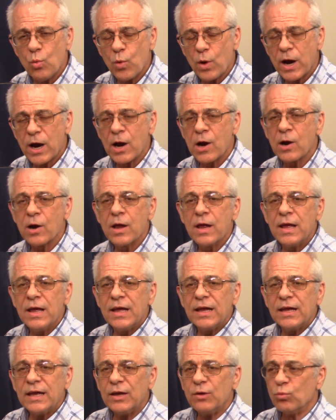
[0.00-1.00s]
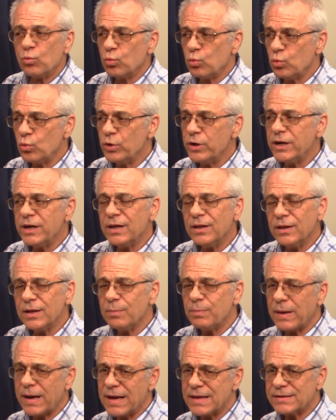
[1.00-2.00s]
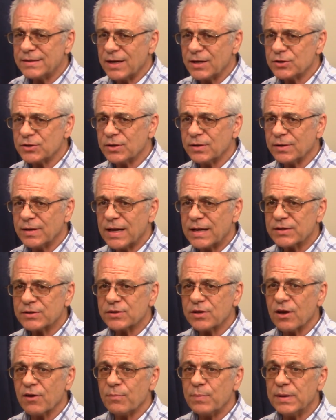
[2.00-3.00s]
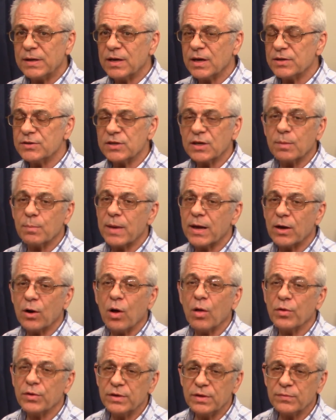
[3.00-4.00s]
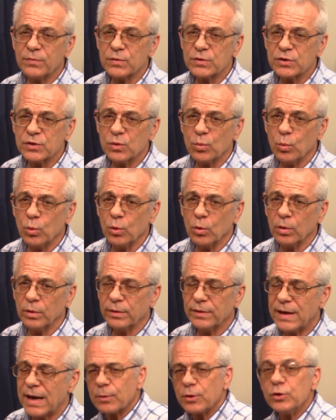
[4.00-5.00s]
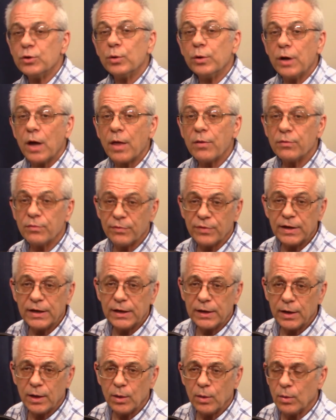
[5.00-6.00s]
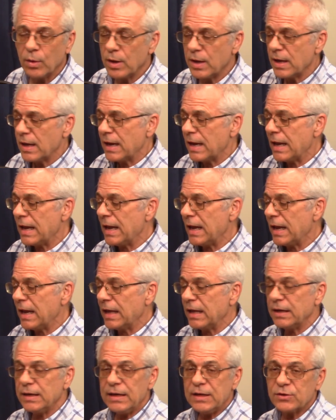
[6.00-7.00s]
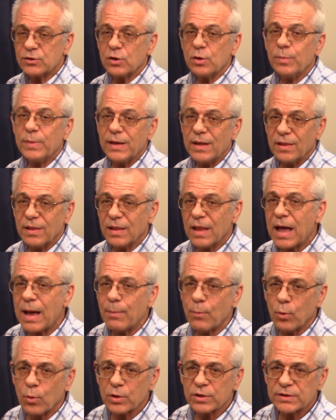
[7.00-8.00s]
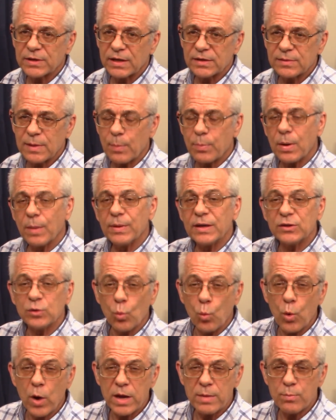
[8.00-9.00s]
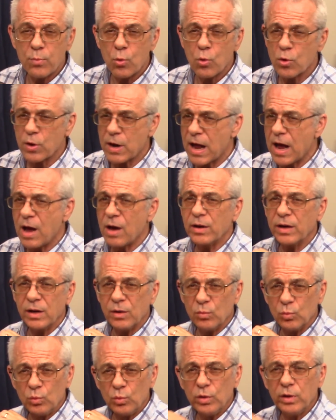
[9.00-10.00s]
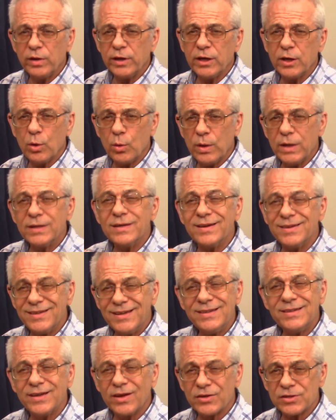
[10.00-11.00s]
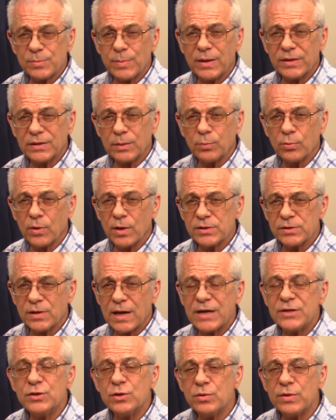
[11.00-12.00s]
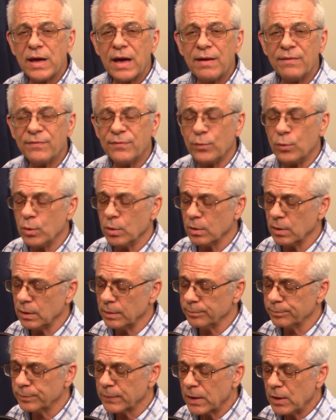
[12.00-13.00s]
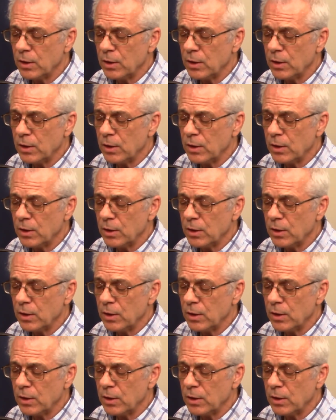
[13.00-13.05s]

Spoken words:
aware and really pay attention to that stuff because it can make all the difference in the world. I'm going to do another video and it's going to be a lot more extensive. I'll probably get the whiteboard out and really go into details about the appraisal. I do that for